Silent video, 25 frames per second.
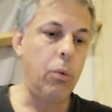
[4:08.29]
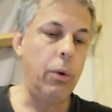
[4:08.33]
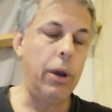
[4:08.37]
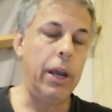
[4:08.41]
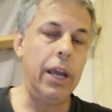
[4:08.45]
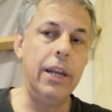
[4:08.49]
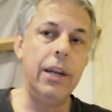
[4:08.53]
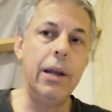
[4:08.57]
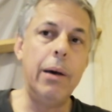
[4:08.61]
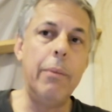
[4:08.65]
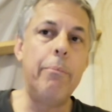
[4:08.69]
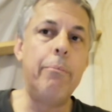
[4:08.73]

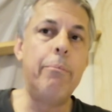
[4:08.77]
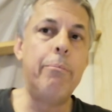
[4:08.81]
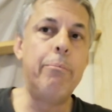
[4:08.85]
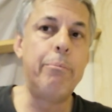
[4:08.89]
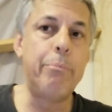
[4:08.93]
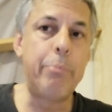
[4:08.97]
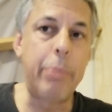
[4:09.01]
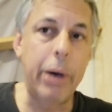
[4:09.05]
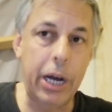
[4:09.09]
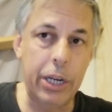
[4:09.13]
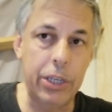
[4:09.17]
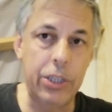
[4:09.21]
in a
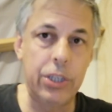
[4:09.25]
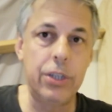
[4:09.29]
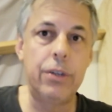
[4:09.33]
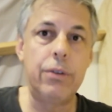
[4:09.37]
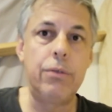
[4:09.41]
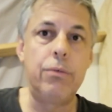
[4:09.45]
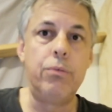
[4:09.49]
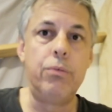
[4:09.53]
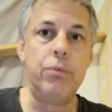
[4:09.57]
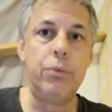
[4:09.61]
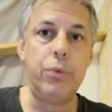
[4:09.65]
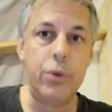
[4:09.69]

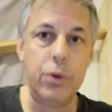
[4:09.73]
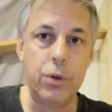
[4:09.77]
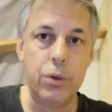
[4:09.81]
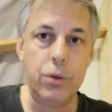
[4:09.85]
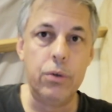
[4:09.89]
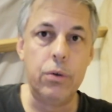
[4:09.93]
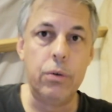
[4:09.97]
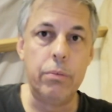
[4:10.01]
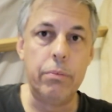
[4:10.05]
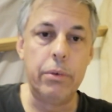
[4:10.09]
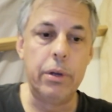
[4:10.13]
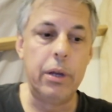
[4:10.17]
budget
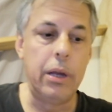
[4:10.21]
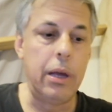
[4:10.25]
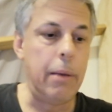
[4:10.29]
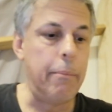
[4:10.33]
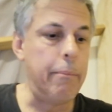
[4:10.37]
room,